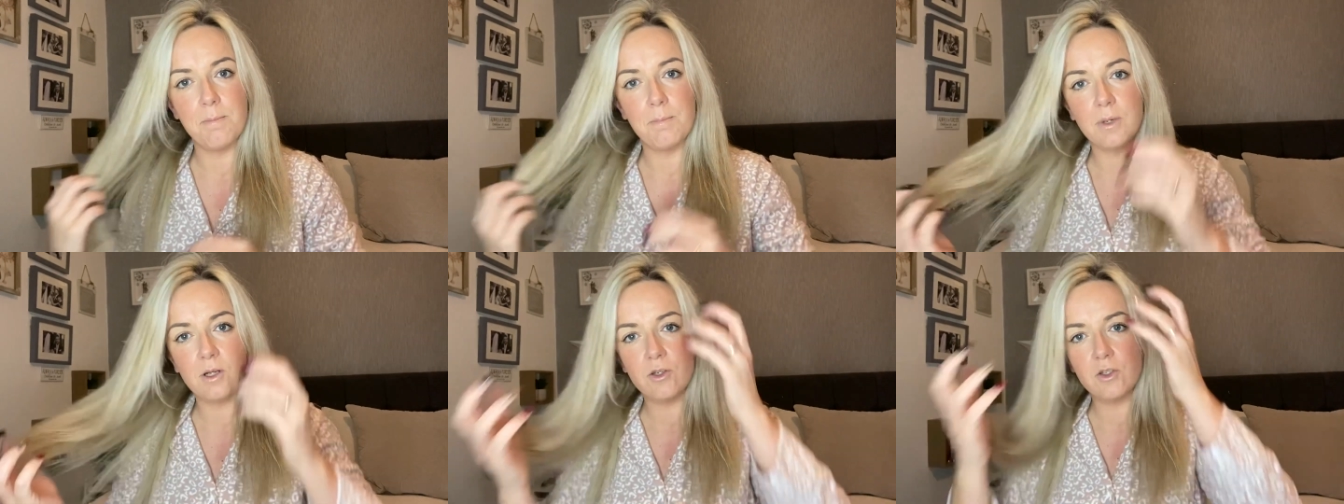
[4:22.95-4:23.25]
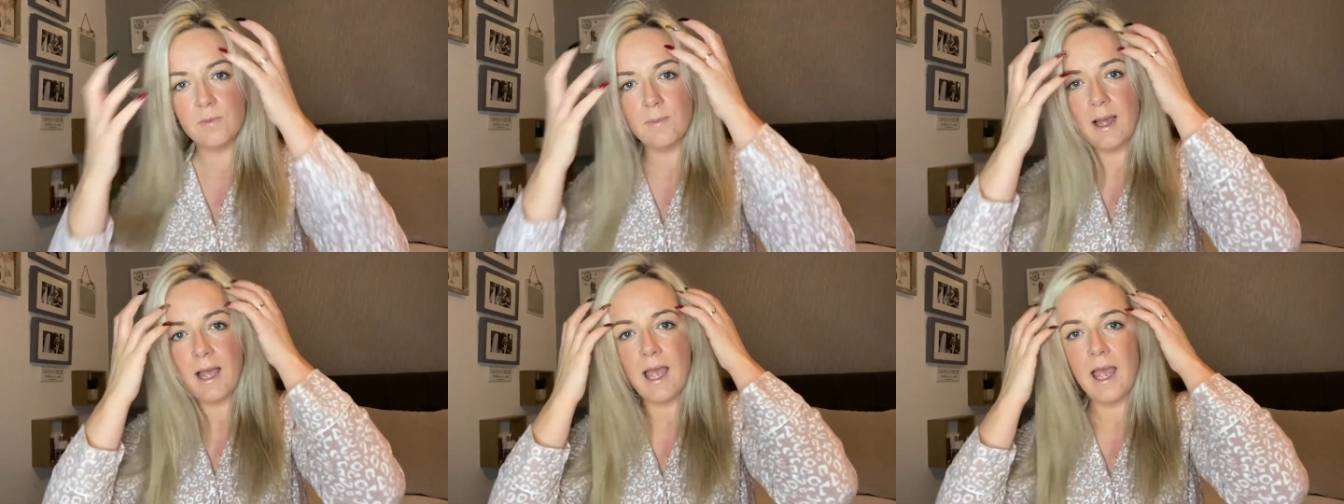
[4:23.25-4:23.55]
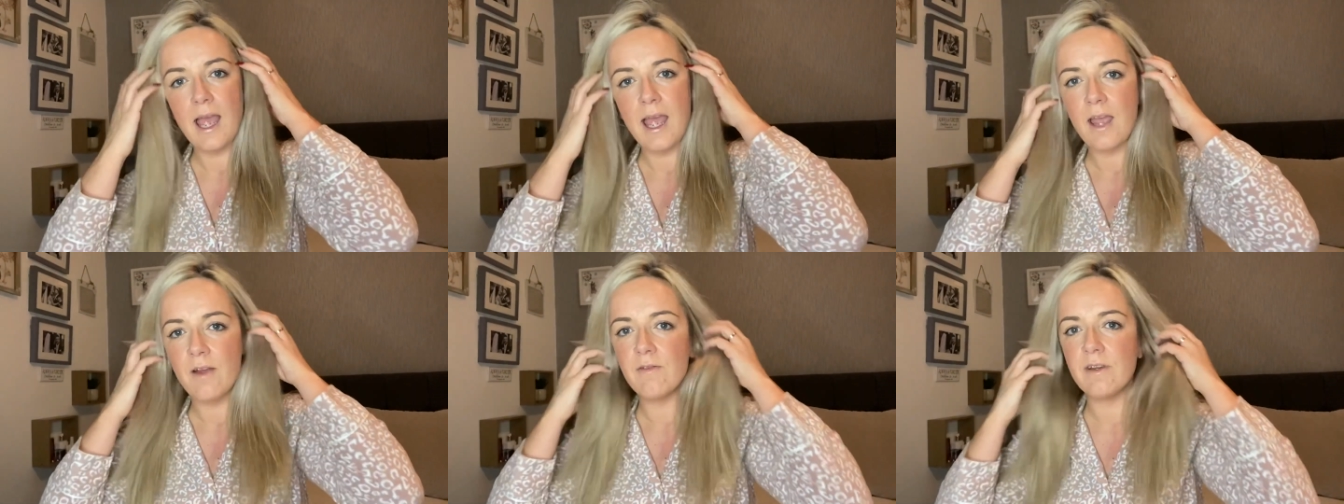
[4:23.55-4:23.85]
because my
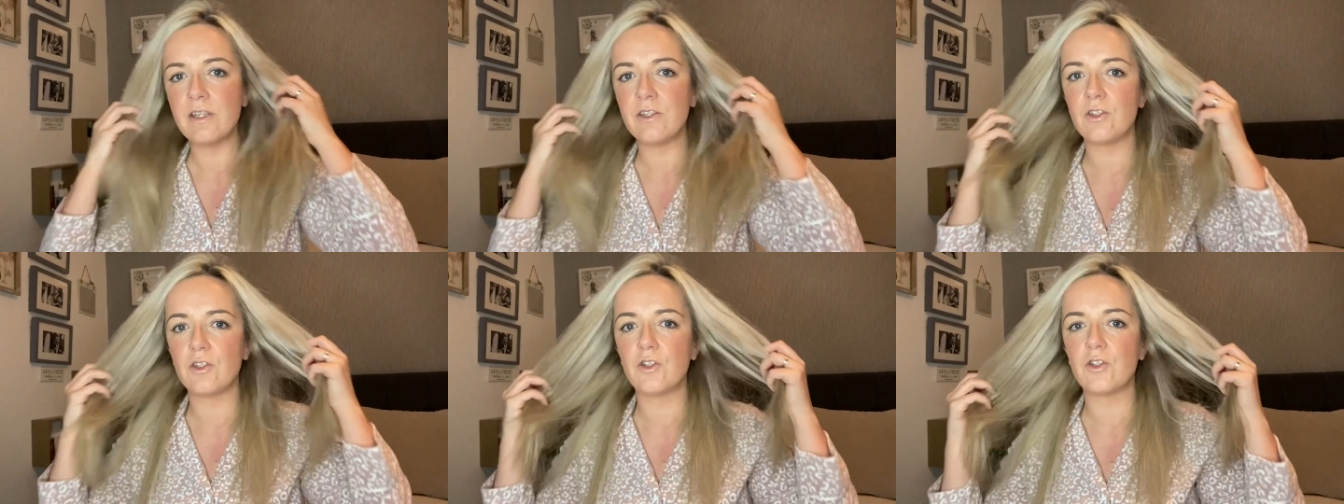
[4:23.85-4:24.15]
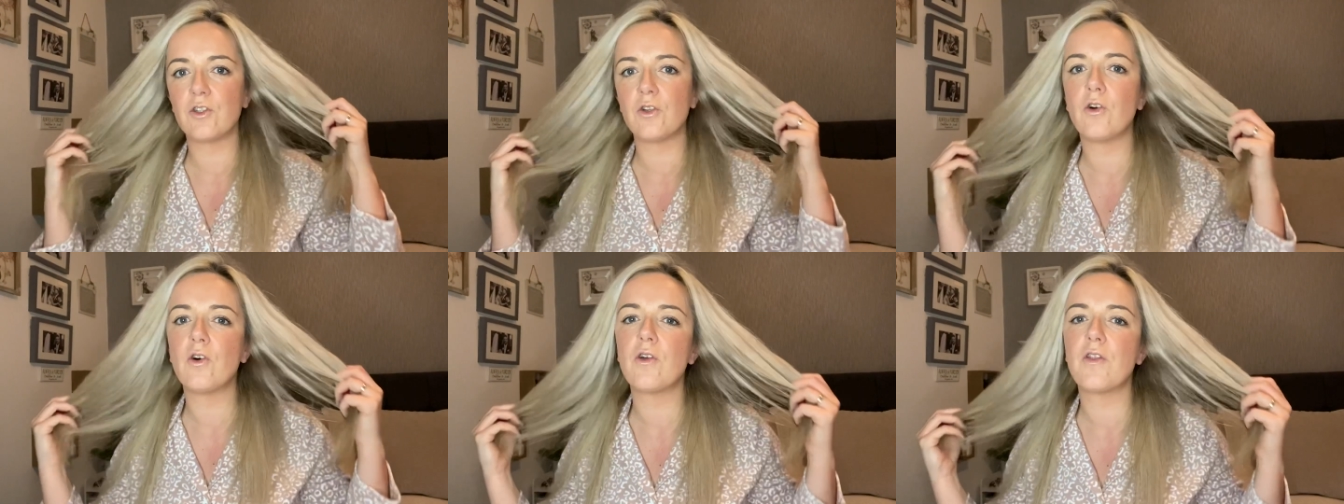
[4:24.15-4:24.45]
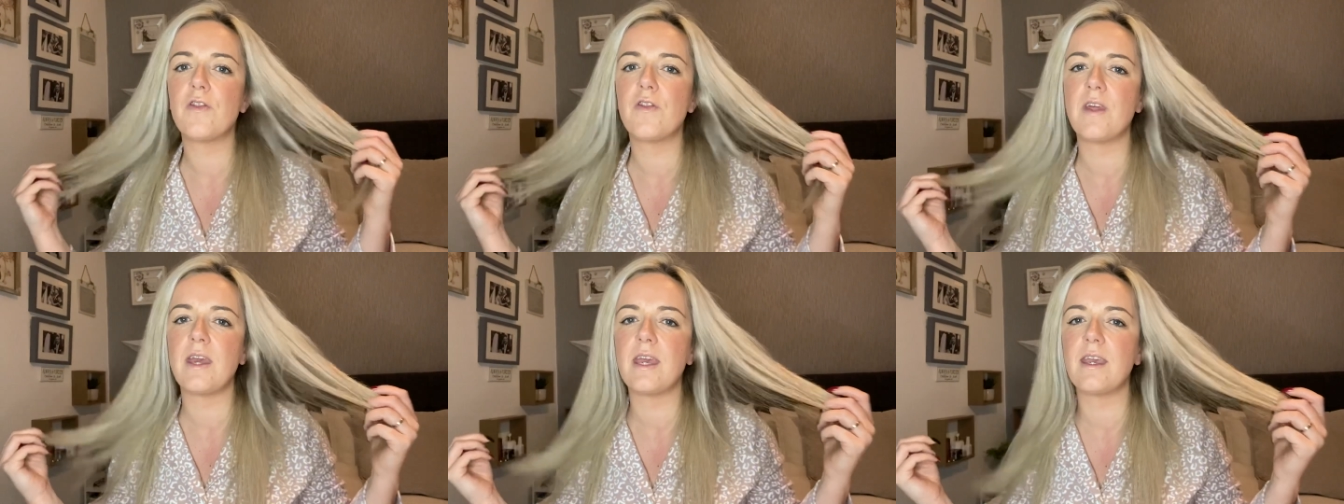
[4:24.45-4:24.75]
hair is so
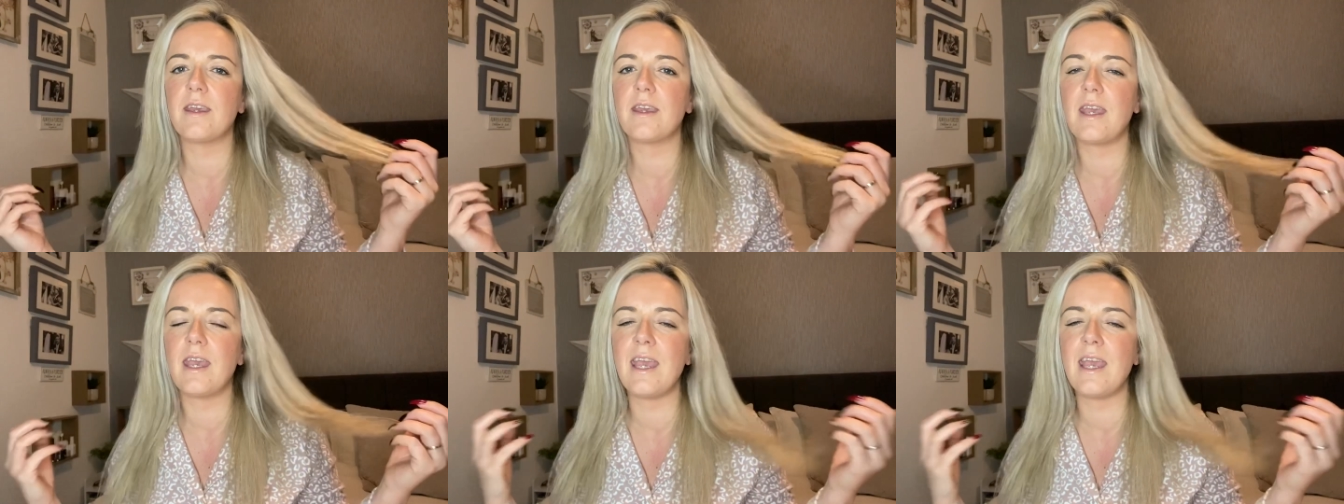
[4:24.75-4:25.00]
thick,